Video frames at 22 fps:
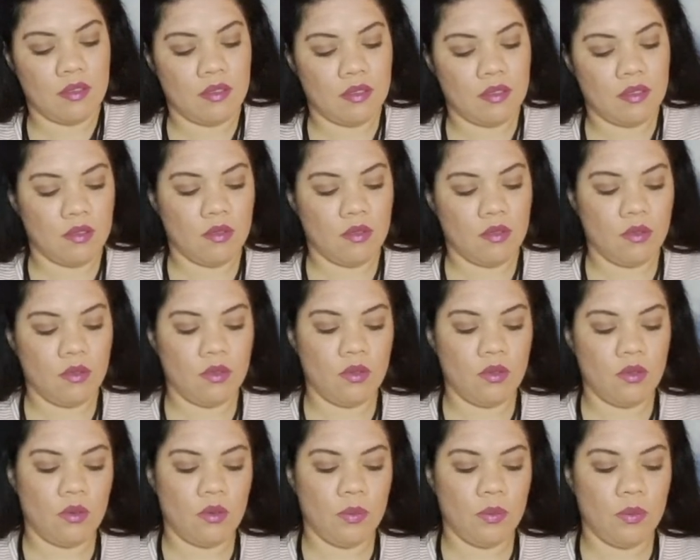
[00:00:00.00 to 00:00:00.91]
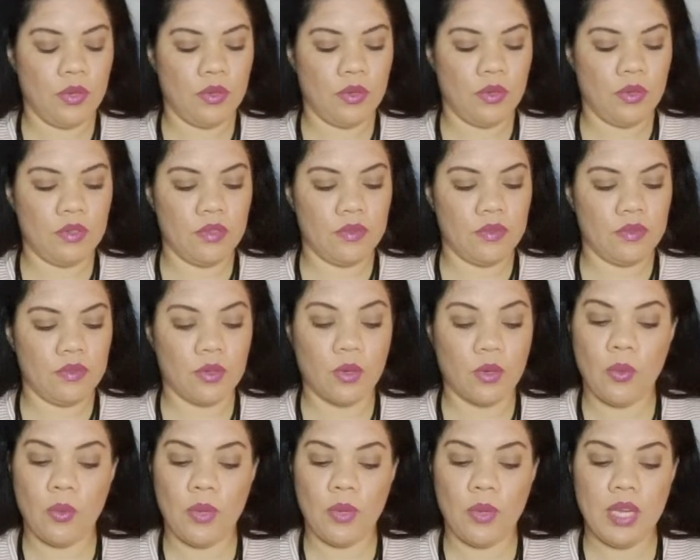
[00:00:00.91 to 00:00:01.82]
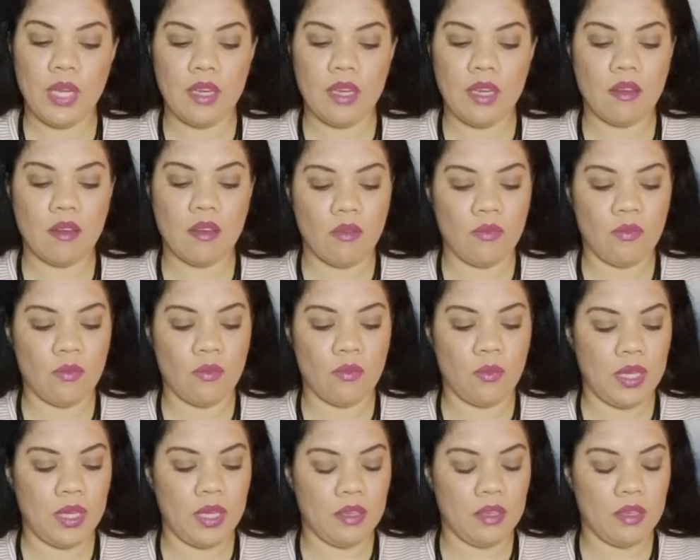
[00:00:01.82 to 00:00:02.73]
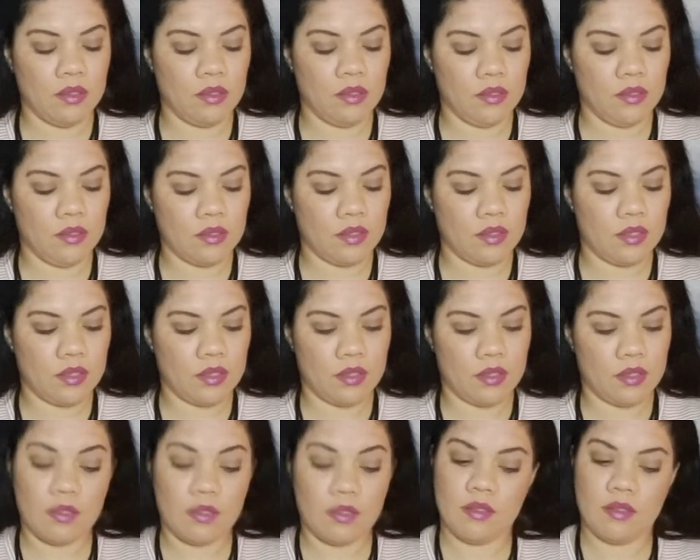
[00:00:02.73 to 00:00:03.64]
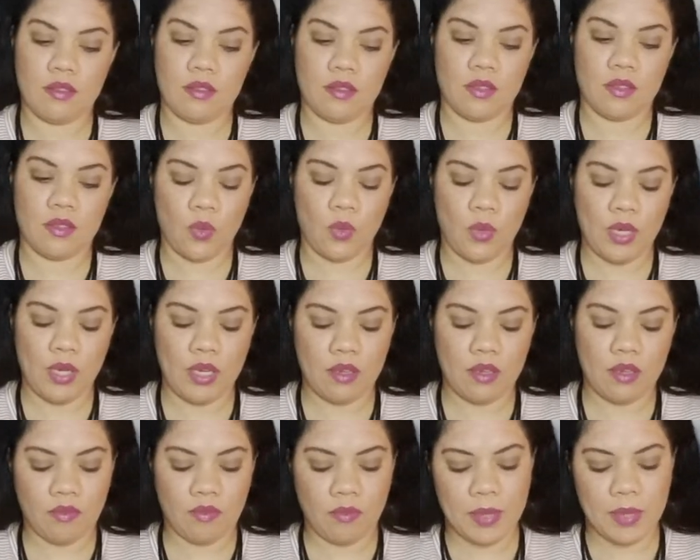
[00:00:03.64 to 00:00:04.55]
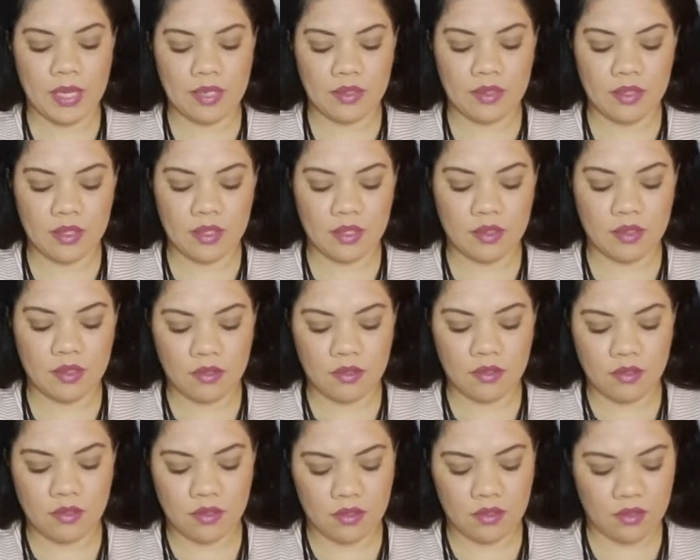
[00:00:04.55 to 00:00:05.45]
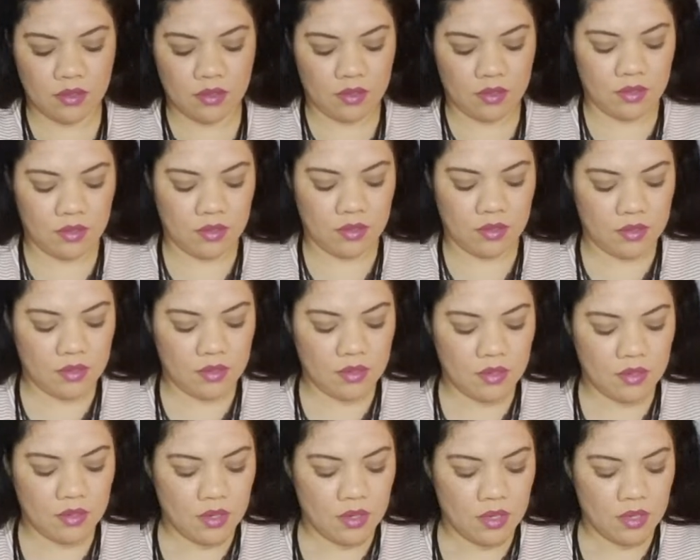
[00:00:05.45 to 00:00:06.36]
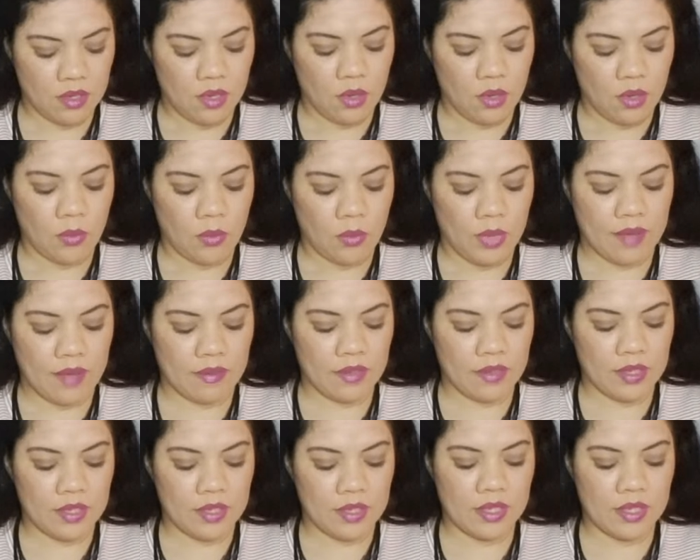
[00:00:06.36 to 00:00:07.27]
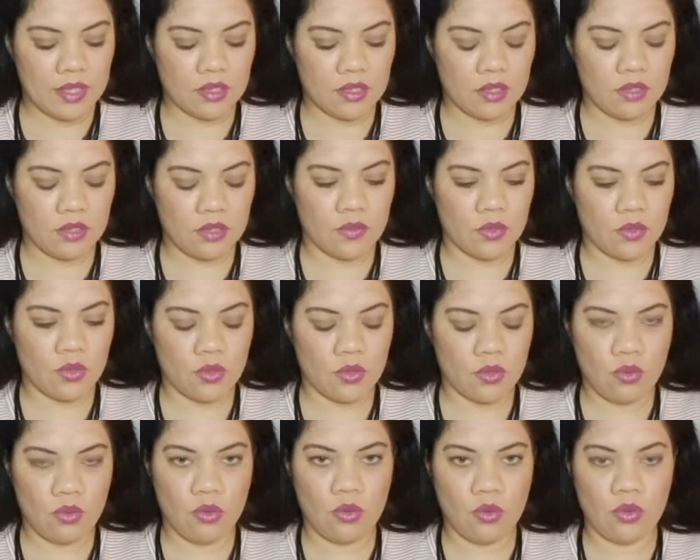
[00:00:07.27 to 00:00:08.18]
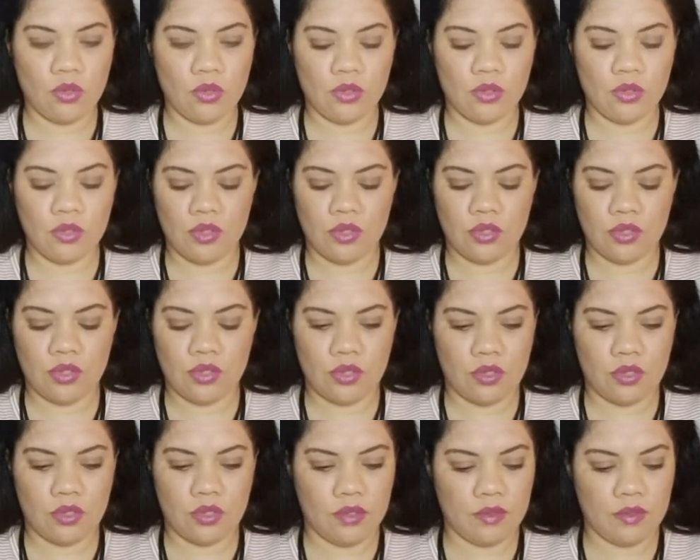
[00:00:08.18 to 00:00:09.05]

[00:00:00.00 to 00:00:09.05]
Oh, beautiful. Queen of Wheels. It's Queen of Pentacles. We have the Six of Swords.